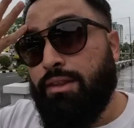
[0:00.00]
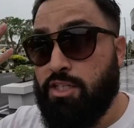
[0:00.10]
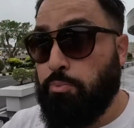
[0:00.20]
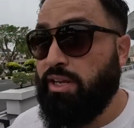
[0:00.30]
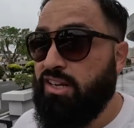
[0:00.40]

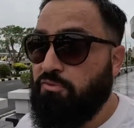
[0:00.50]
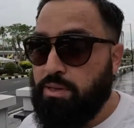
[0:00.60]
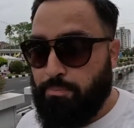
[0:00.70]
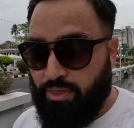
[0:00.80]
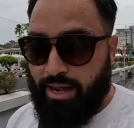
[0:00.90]
There's plenty of
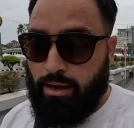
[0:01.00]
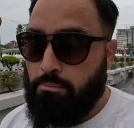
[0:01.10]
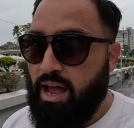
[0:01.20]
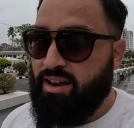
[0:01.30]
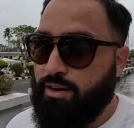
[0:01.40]
people that
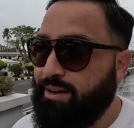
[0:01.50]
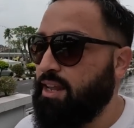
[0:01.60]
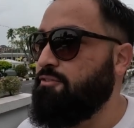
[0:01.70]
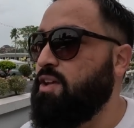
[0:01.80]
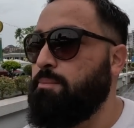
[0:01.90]
admire
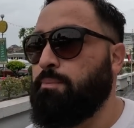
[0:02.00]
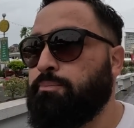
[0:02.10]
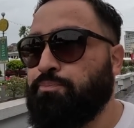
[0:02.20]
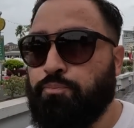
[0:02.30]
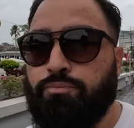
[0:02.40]
and love him,
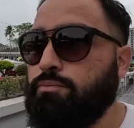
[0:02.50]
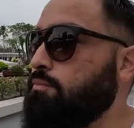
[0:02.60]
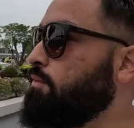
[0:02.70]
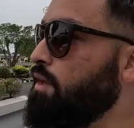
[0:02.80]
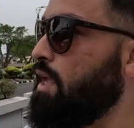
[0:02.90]

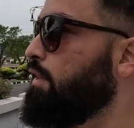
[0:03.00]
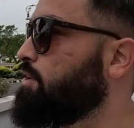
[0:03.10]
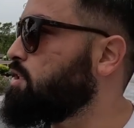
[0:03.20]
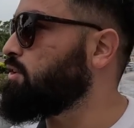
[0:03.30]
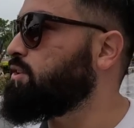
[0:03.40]

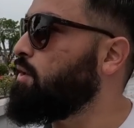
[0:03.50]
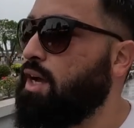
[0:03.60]
and there's also